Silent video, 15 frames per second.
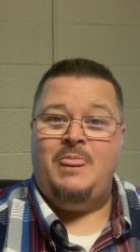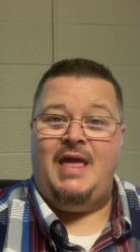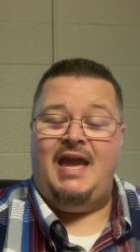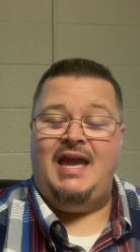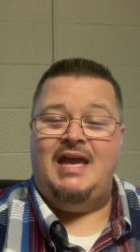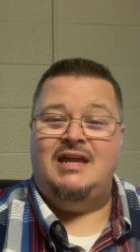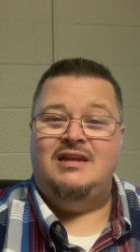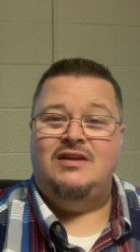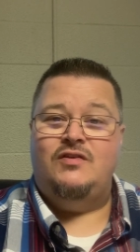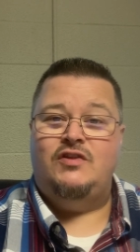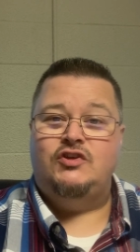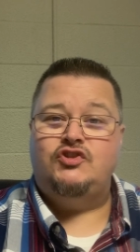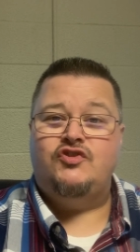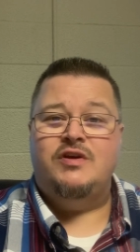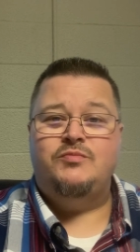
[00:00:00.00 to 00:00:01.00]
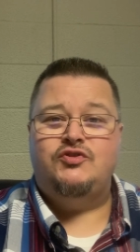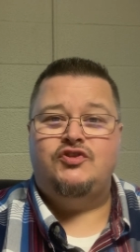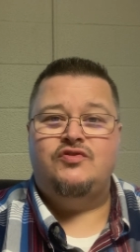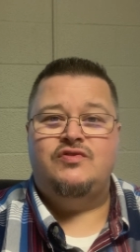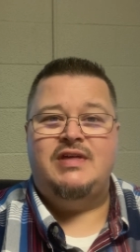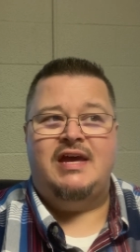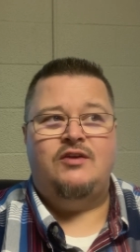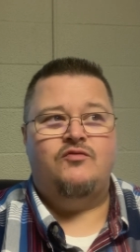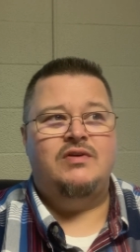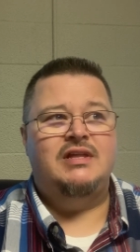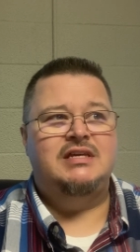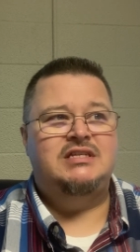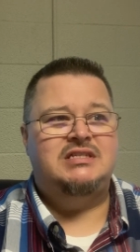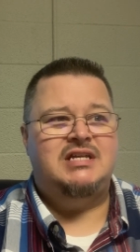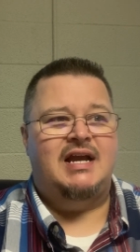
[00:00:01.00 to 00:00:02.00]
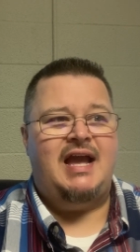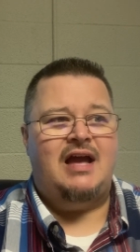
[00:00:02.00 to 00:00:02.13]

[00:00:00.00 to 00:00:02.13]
And the scripture that really stuck